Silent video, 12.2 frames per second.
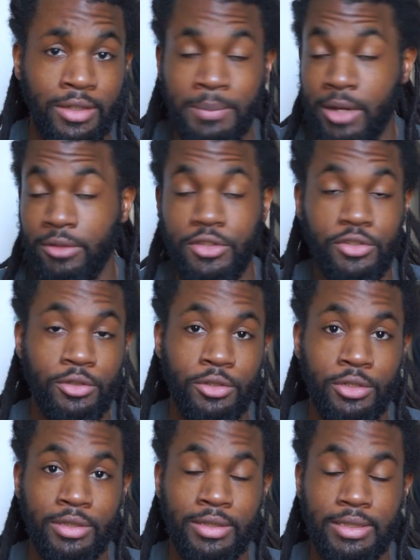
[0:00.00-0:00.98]
I'm not really
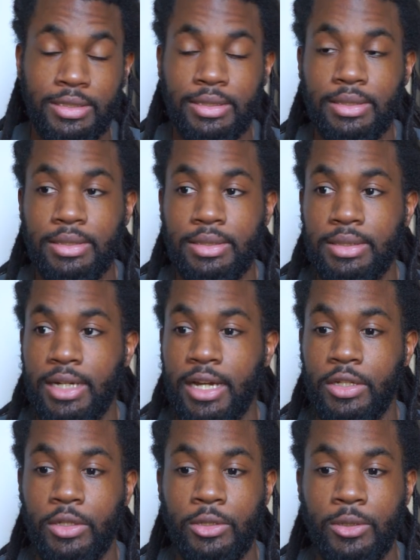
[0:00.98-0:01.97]
sure. I
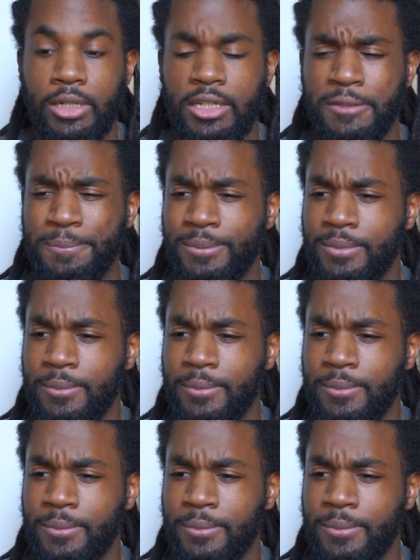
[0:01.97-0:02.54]
know um,